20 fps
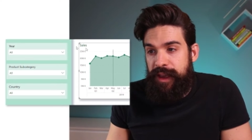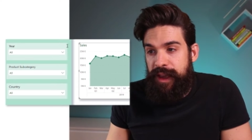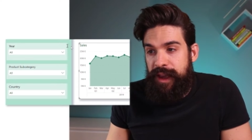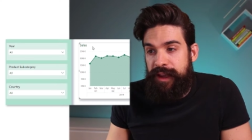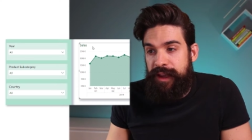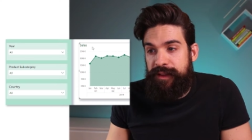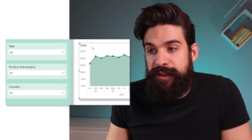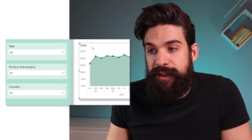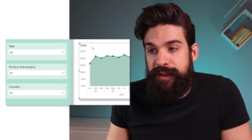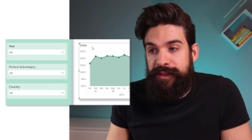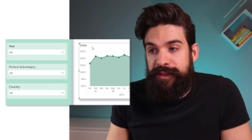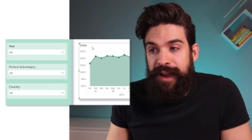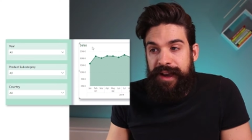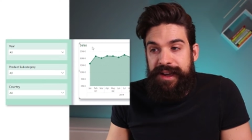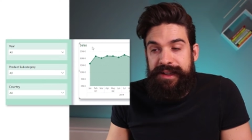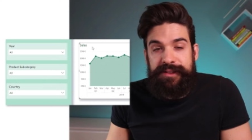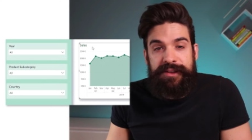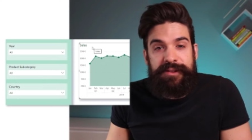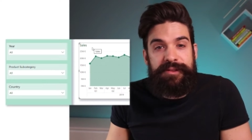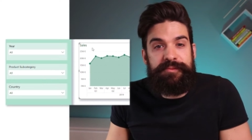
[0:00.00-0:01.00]
in the
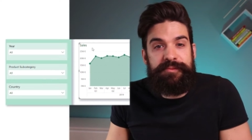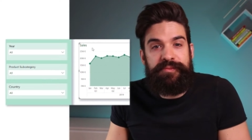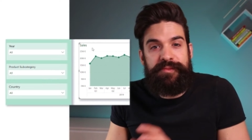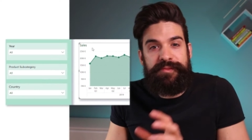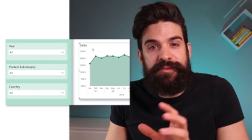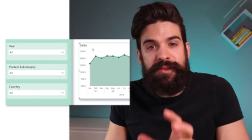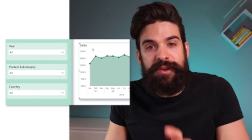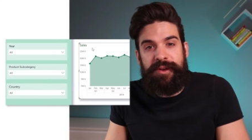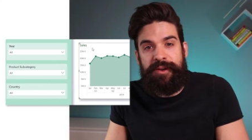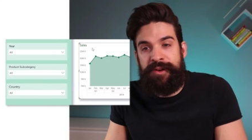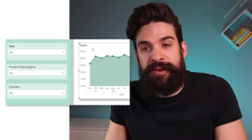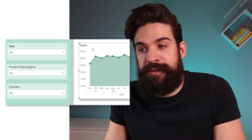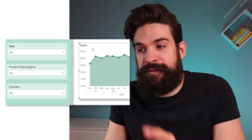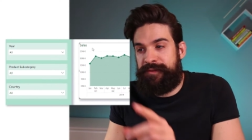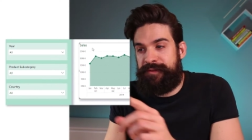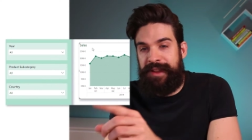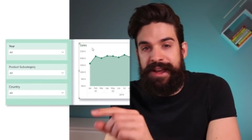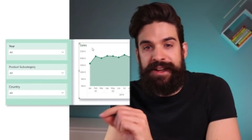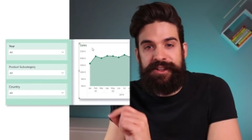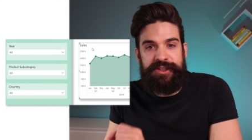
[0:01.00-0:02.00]
title
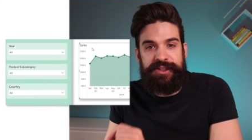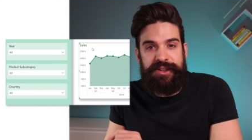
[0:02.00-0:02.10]
of that